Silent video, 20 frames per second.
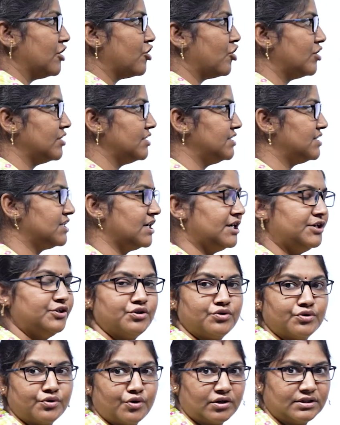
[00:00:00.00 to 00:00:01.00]
constant
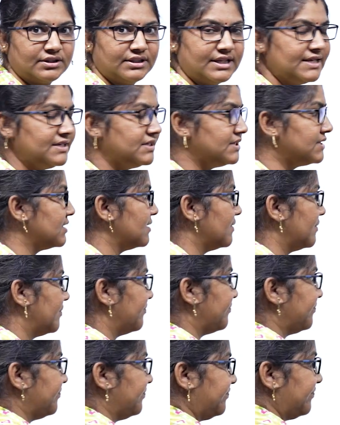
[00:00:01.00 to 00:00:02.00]
throughout this.
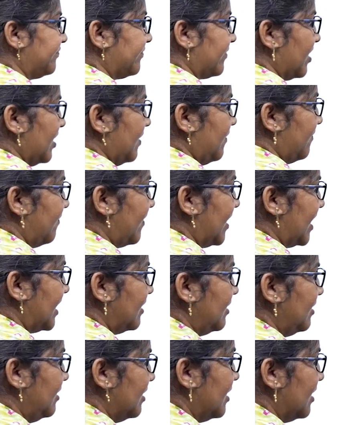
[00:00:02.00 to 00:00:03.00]
1
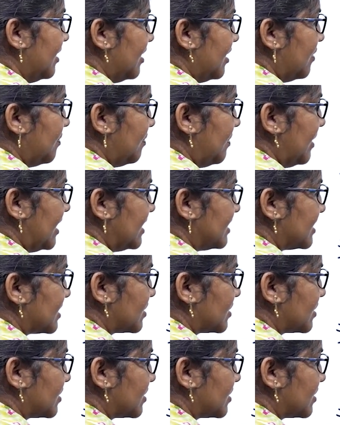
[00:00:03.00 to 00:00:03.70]
plus